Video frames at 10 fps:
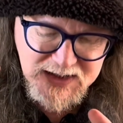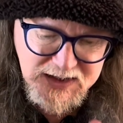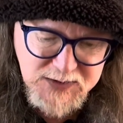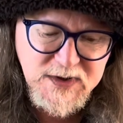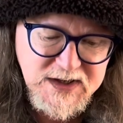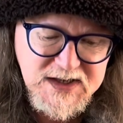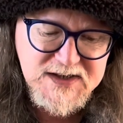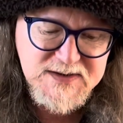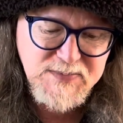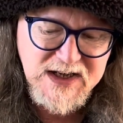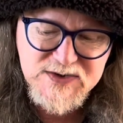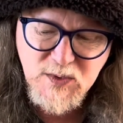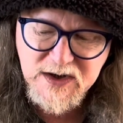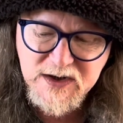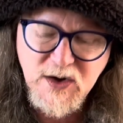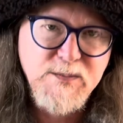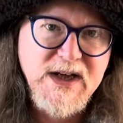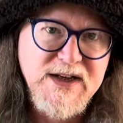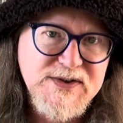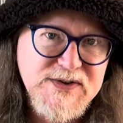It really does play as one whole
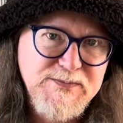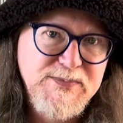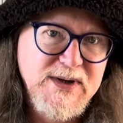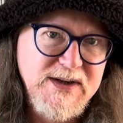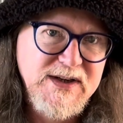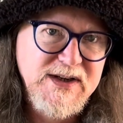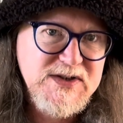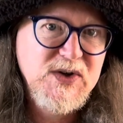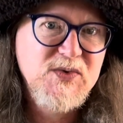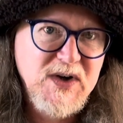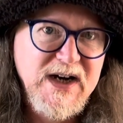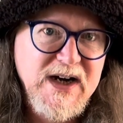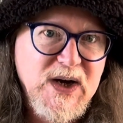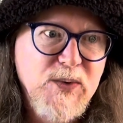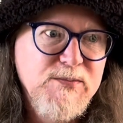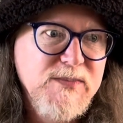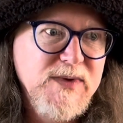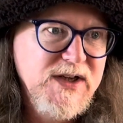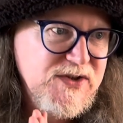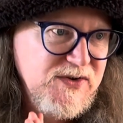piece, but it's a great album.
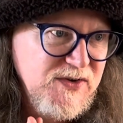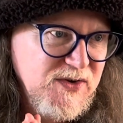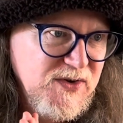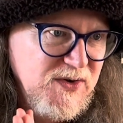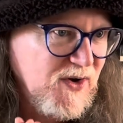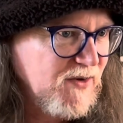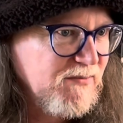It's not